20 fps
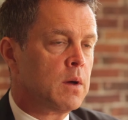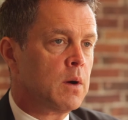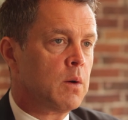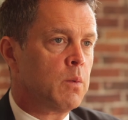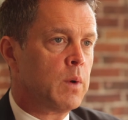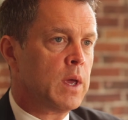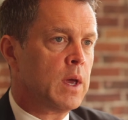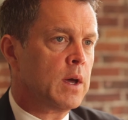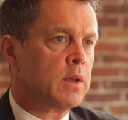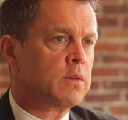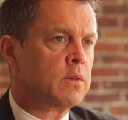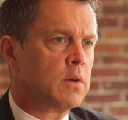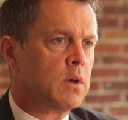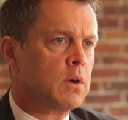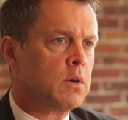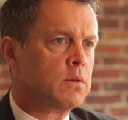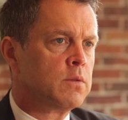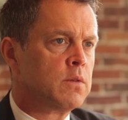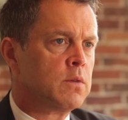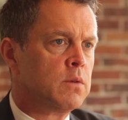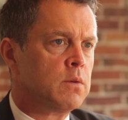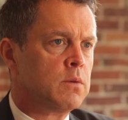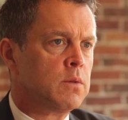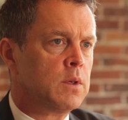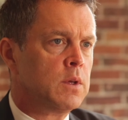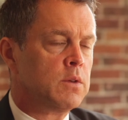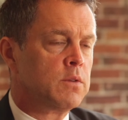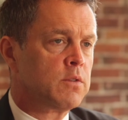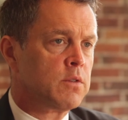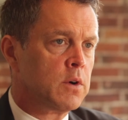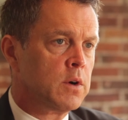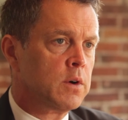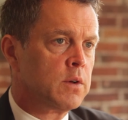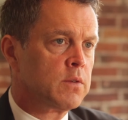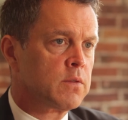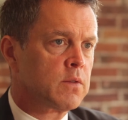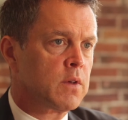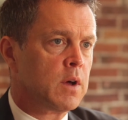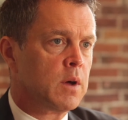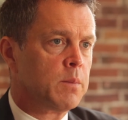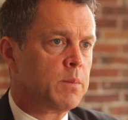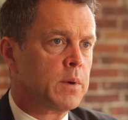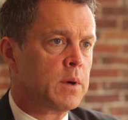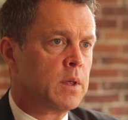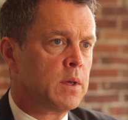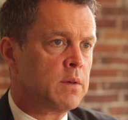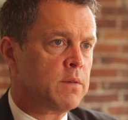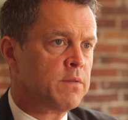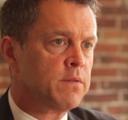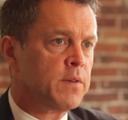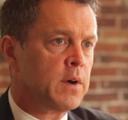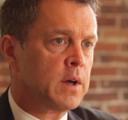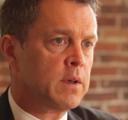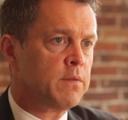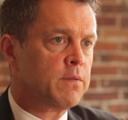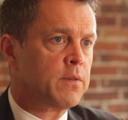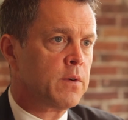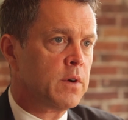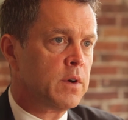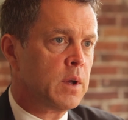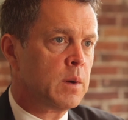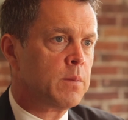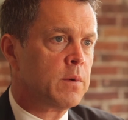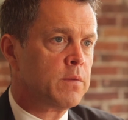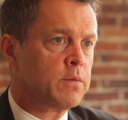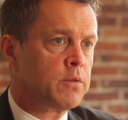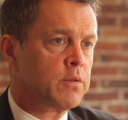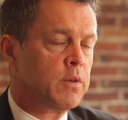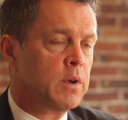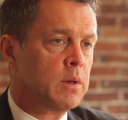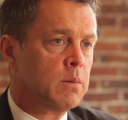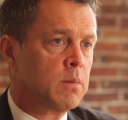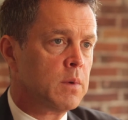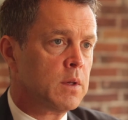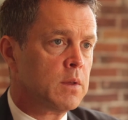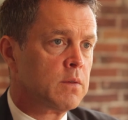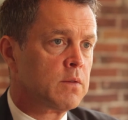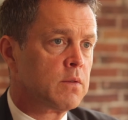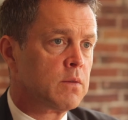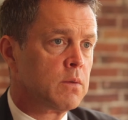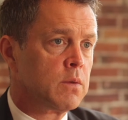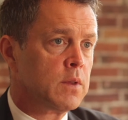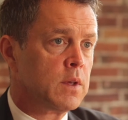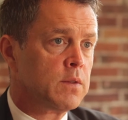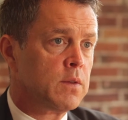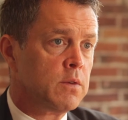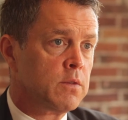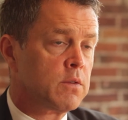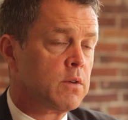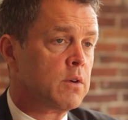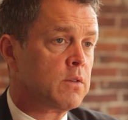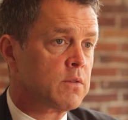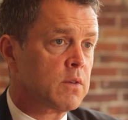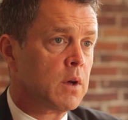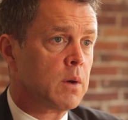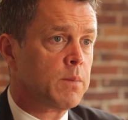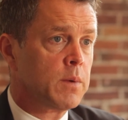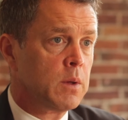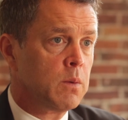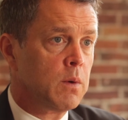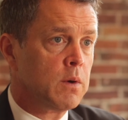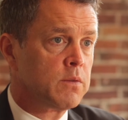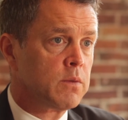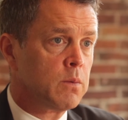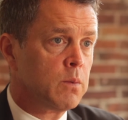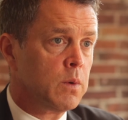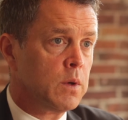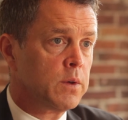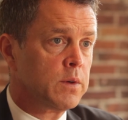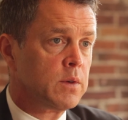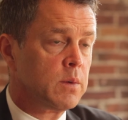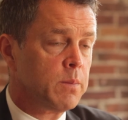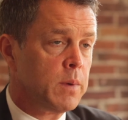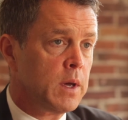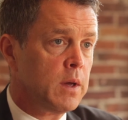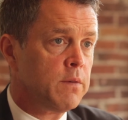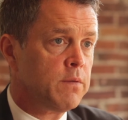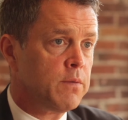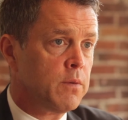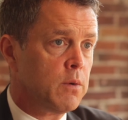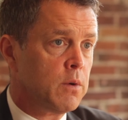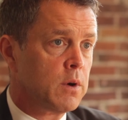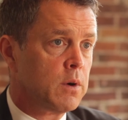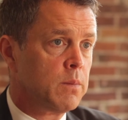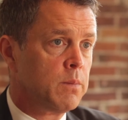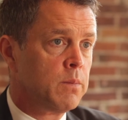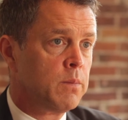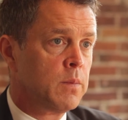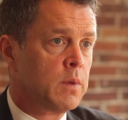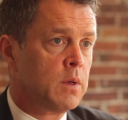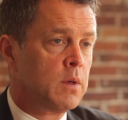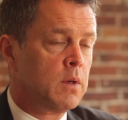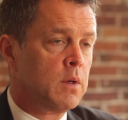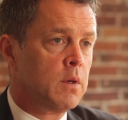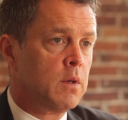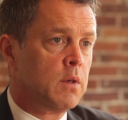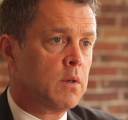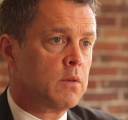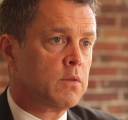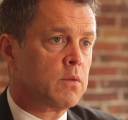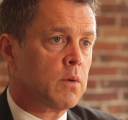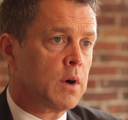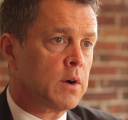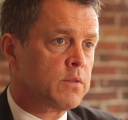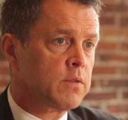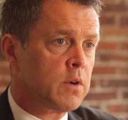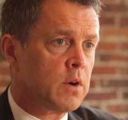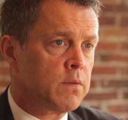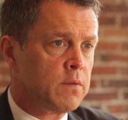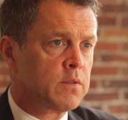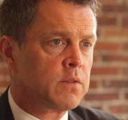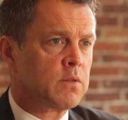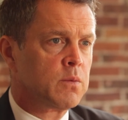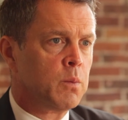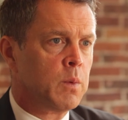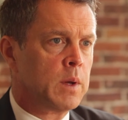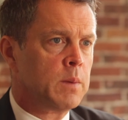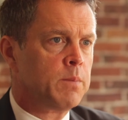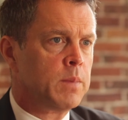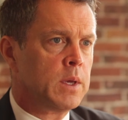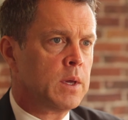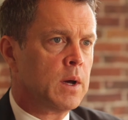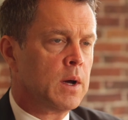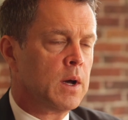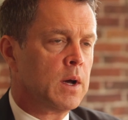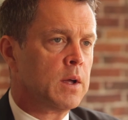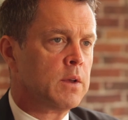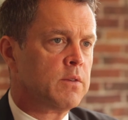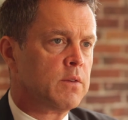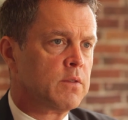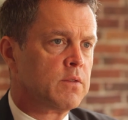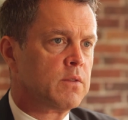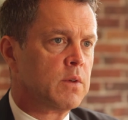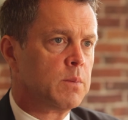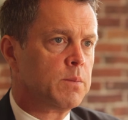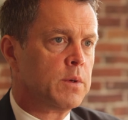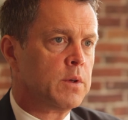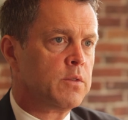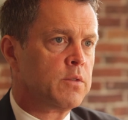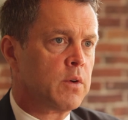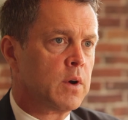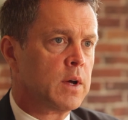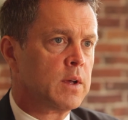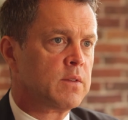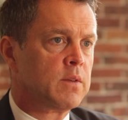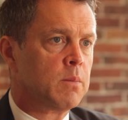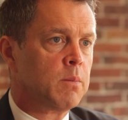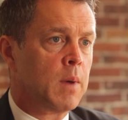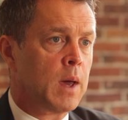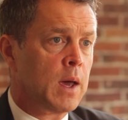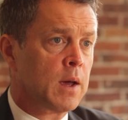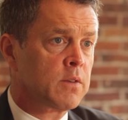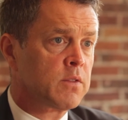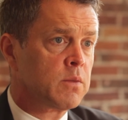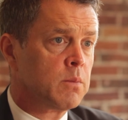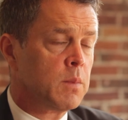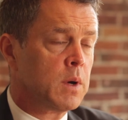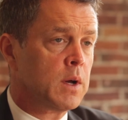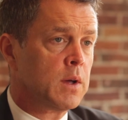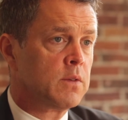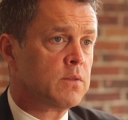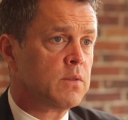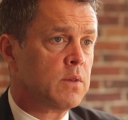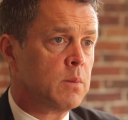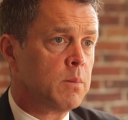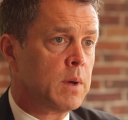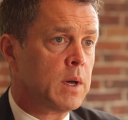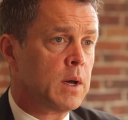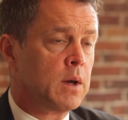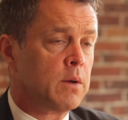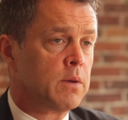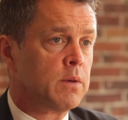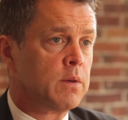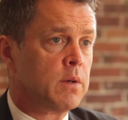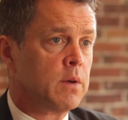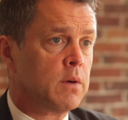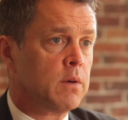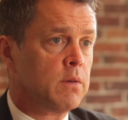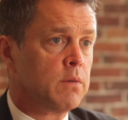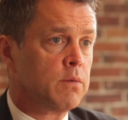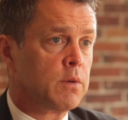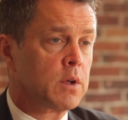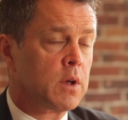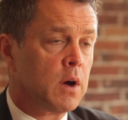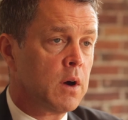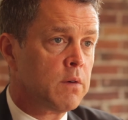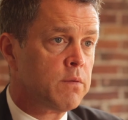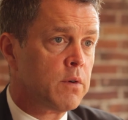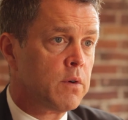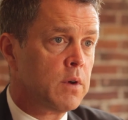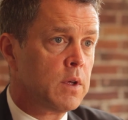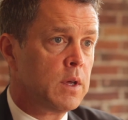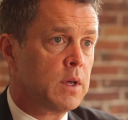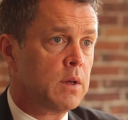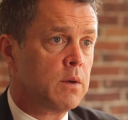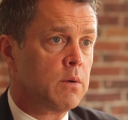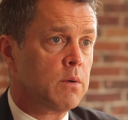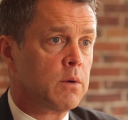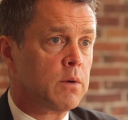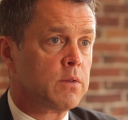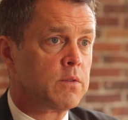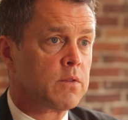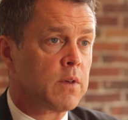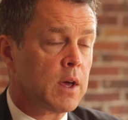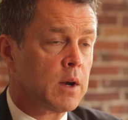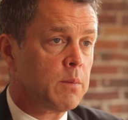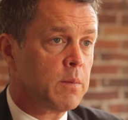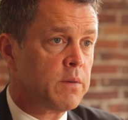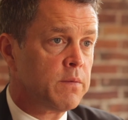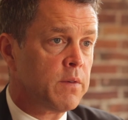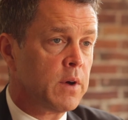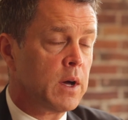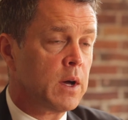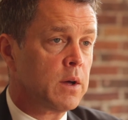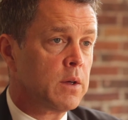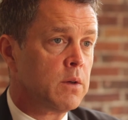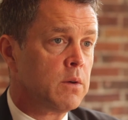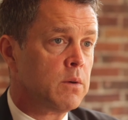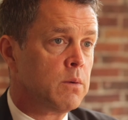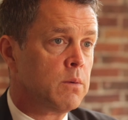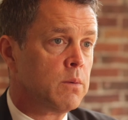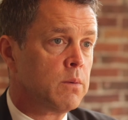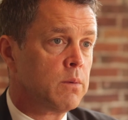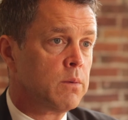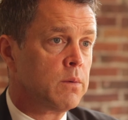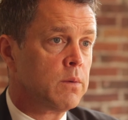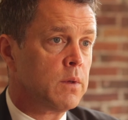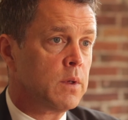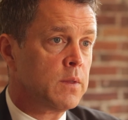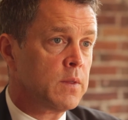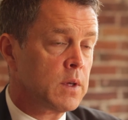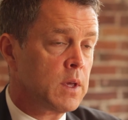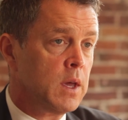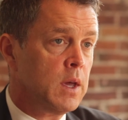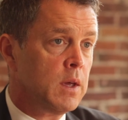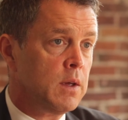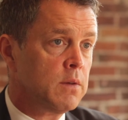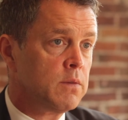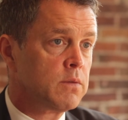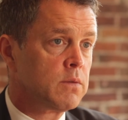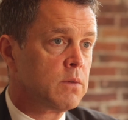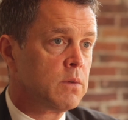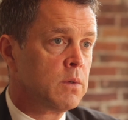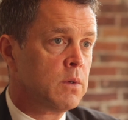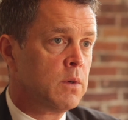we had to go to the insurance company and fight for a number of treatments that the insurance company wasn't willing to pay for. So our services went beyond just simply trying to maximize the amount of recovery or settlement value in the case.